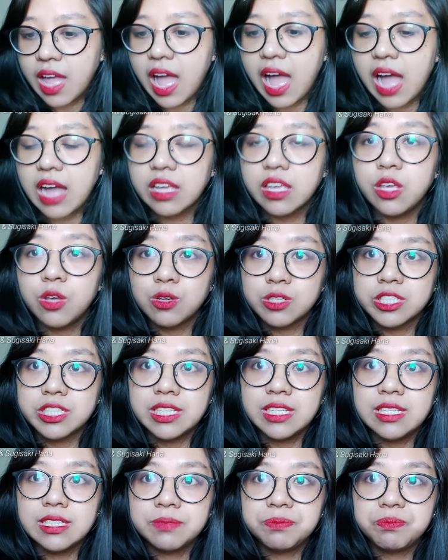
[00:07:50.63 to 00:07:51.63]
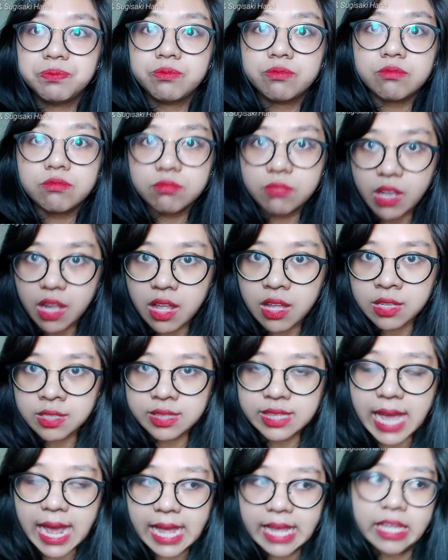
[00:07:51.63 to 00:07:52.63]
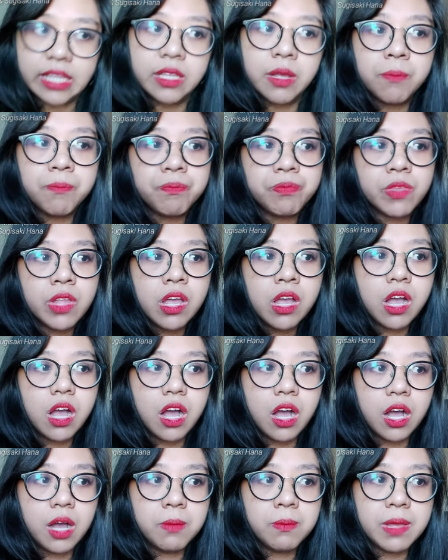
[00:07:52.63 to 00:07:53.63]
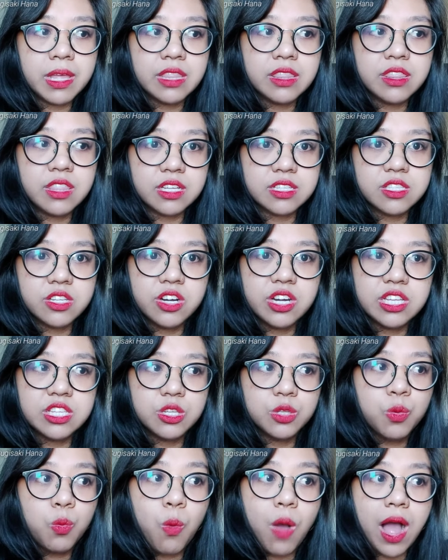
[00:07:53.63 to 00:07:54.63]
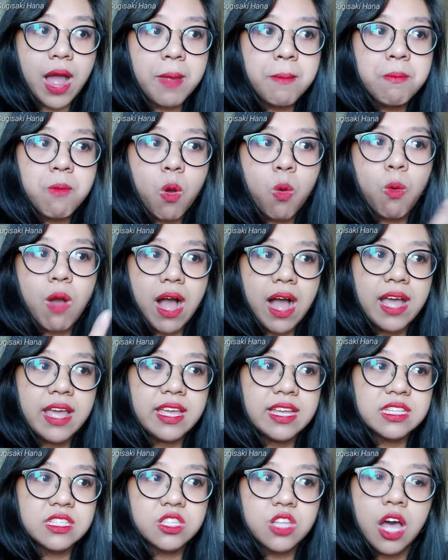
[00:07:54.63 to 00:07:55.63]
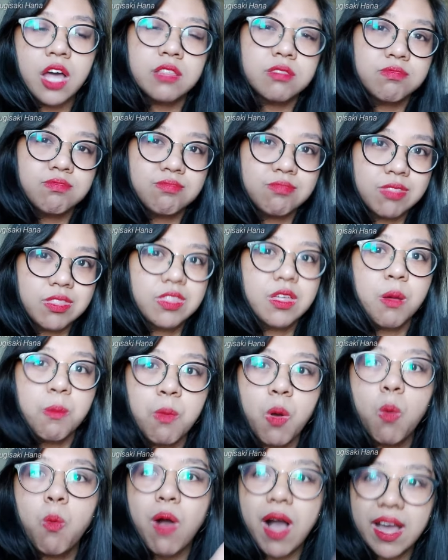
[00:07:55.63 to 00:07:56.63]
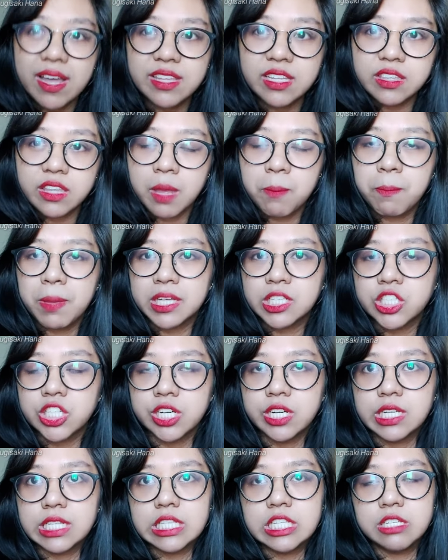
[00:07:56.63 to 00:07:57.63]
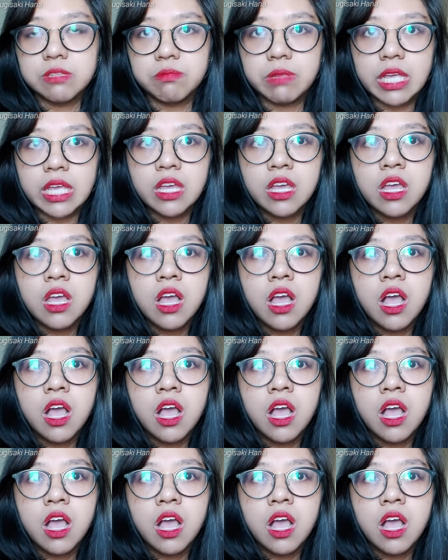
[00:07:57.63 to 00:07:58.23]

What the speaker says: Akiyoshi died. And that's the reason why Moai is not the Moai that they pictured it to be.